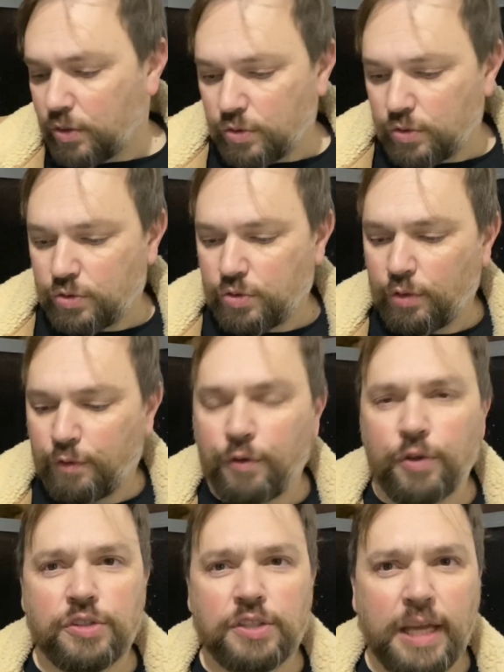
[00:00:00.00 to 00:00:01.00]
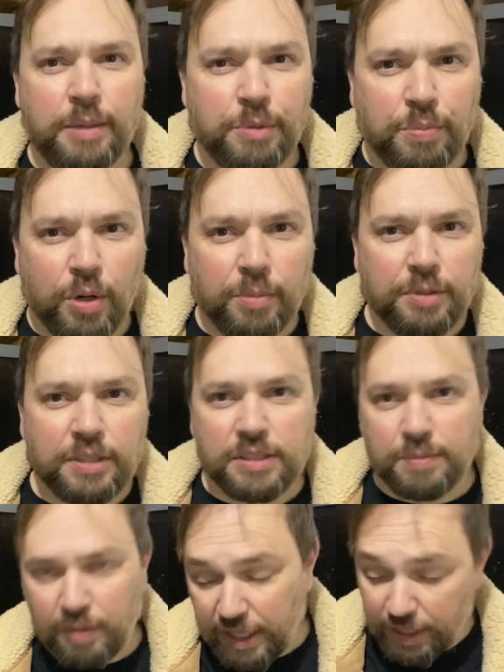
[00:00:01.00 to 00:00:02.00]
sort of first came to prominence
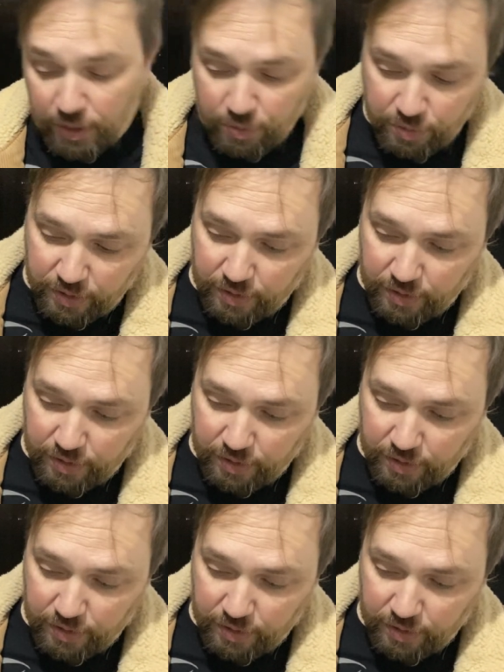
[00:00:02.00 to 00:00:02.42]
playing with